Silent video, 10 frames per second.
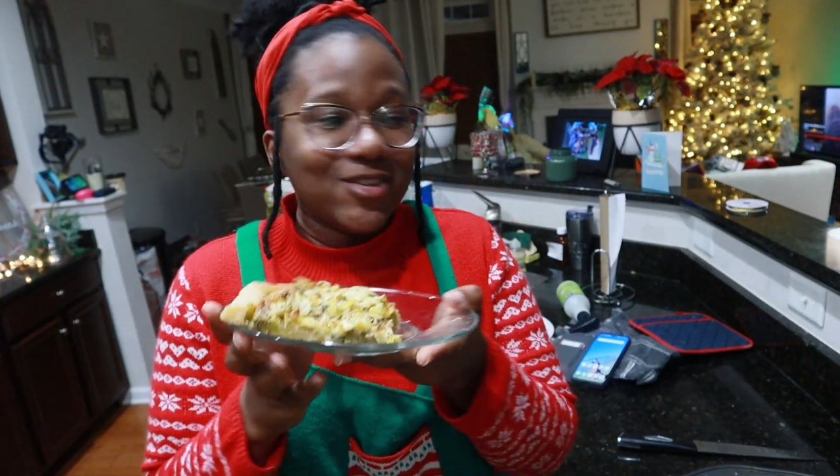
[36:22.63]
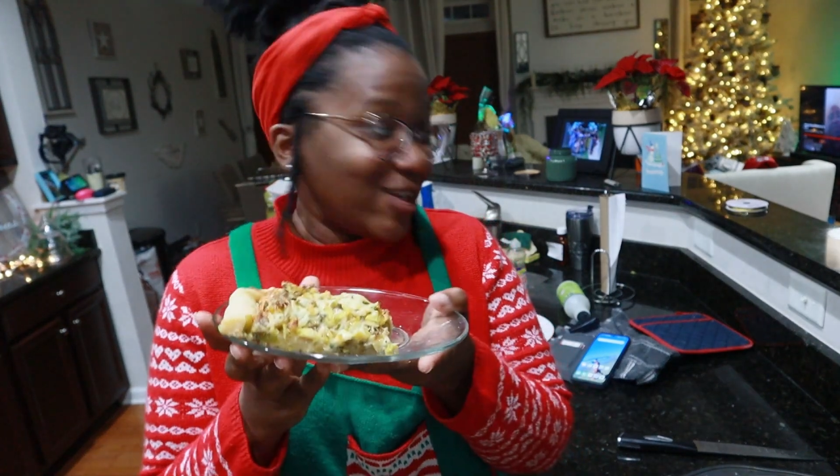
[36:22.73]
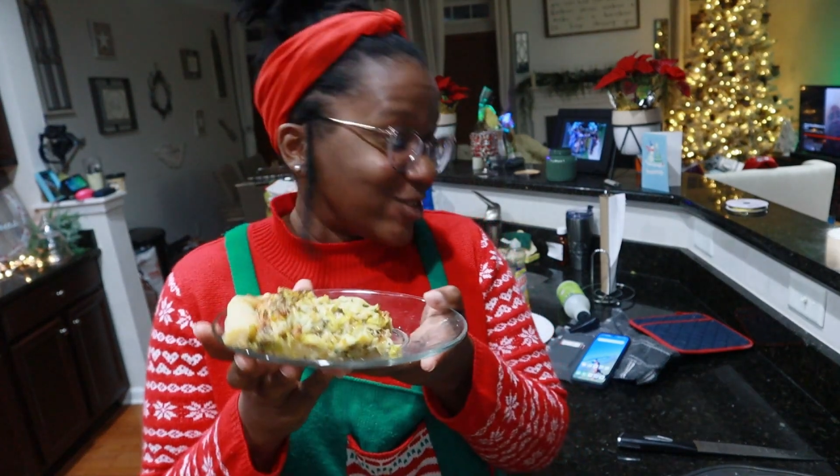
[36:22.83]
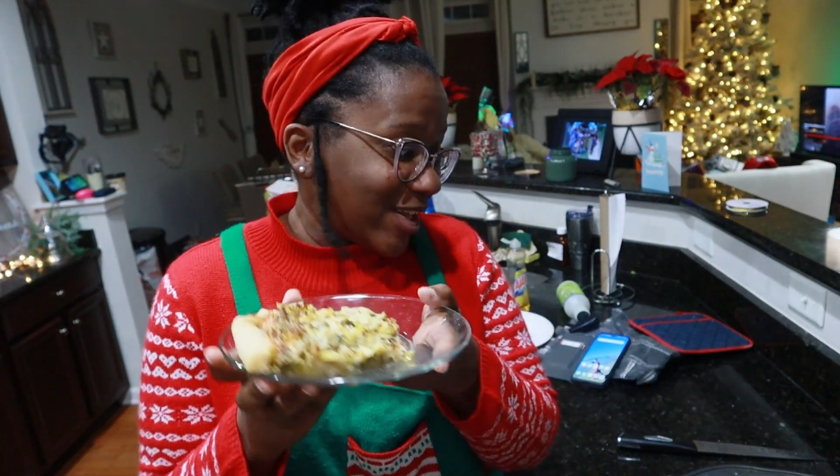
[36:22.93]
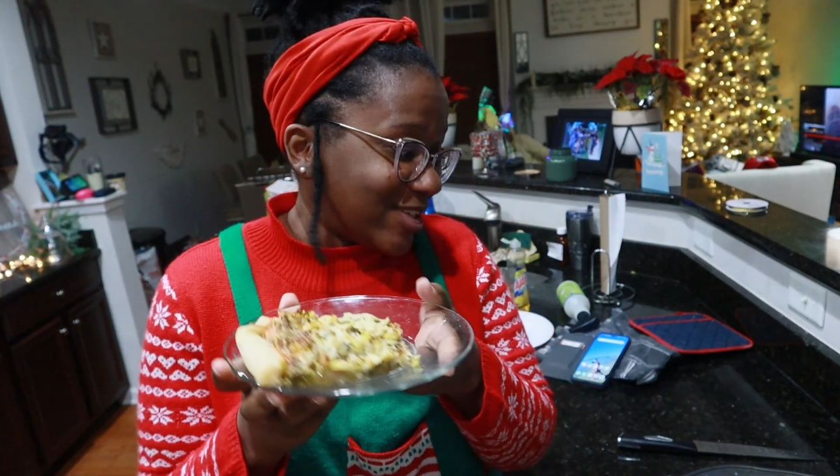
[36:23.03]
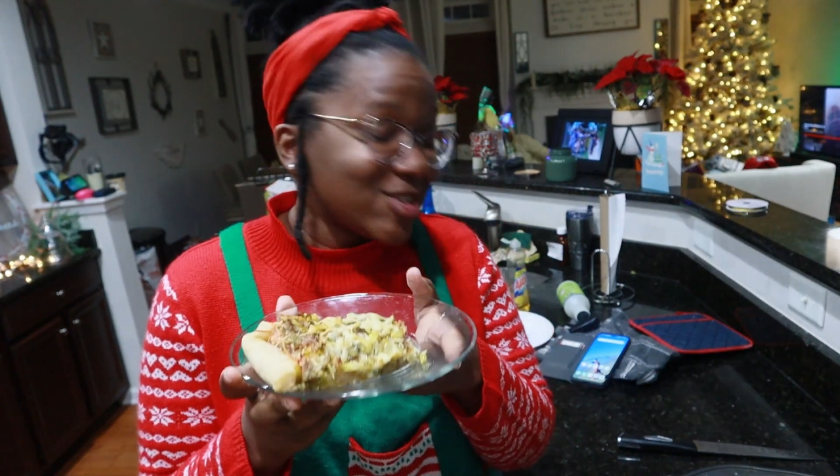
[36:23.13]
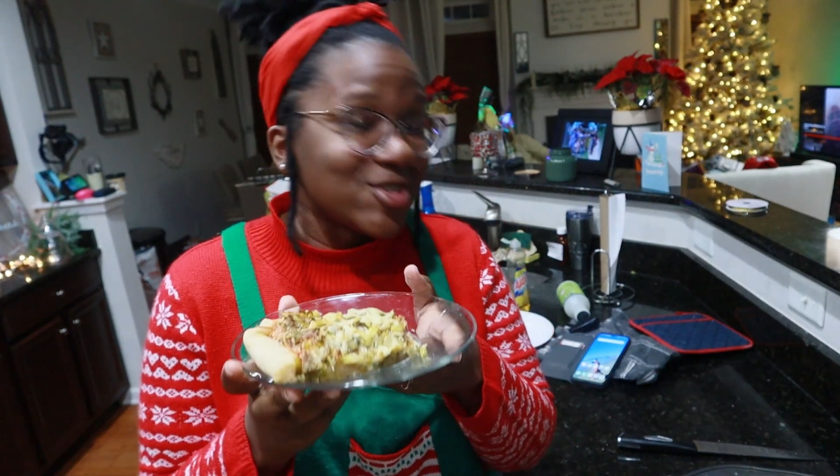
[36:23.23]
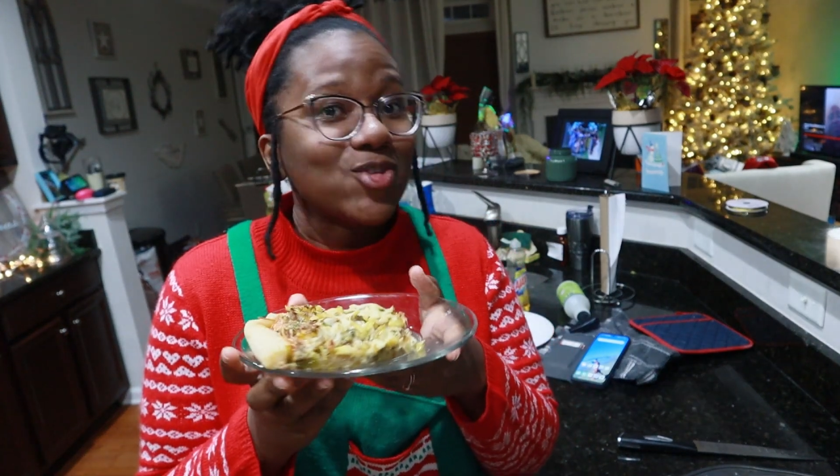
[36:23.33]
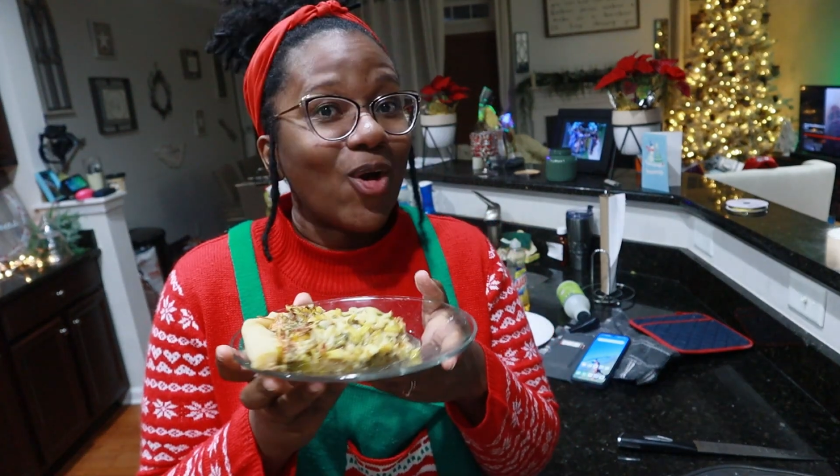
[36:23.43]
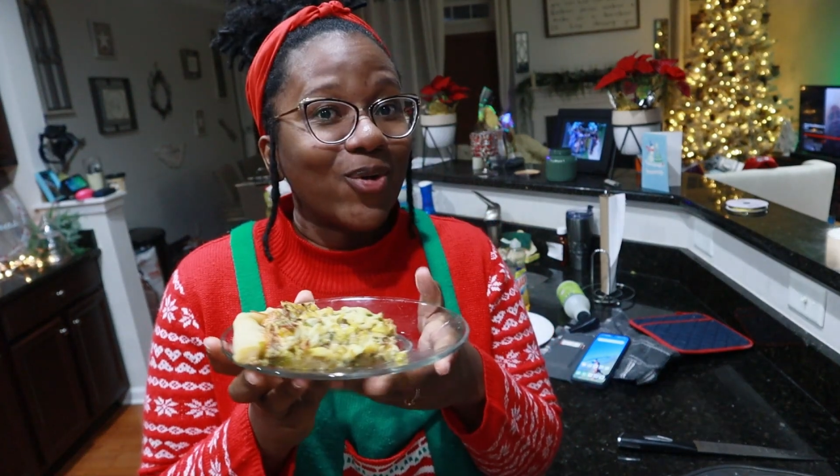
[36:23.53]
you gotta try it. This
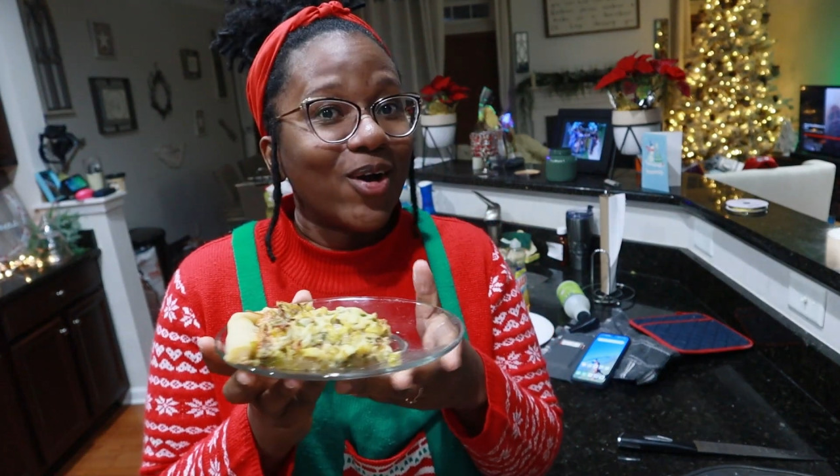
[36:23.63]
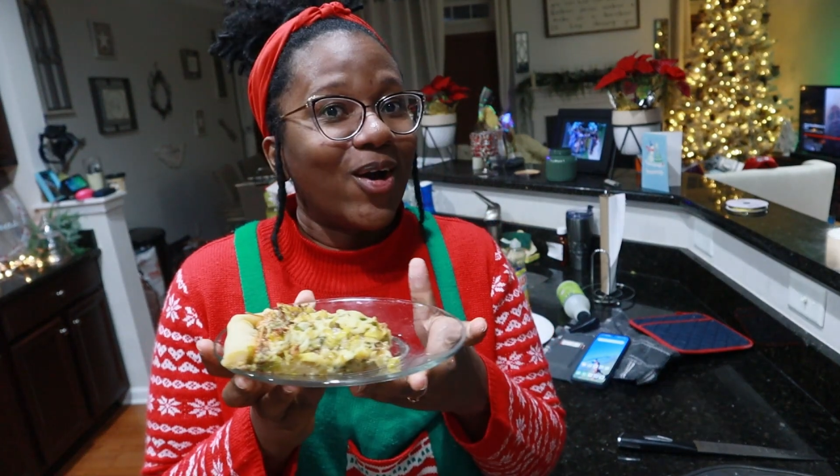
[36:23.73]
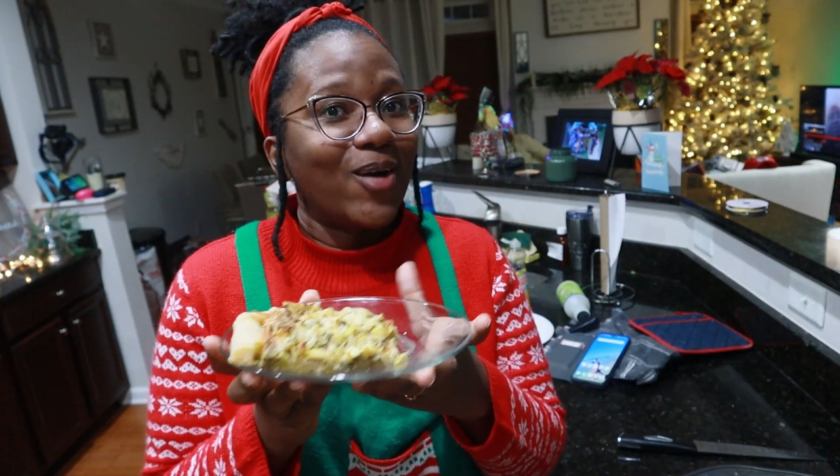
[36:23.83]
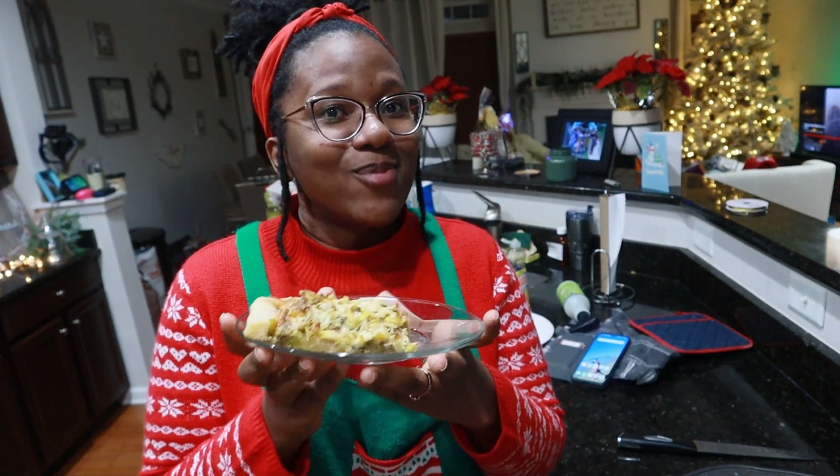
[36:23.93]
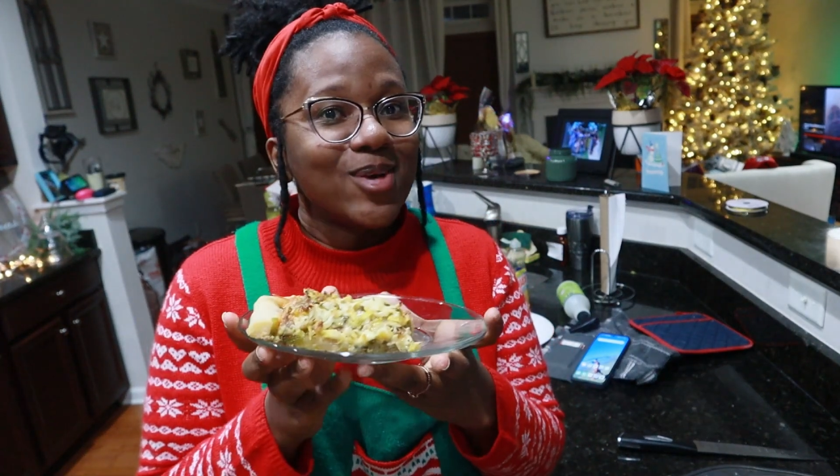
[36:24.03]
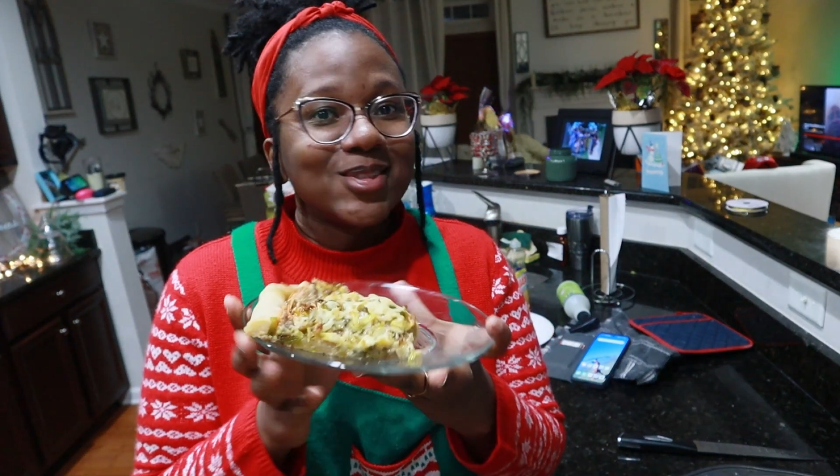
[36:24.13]
is so good.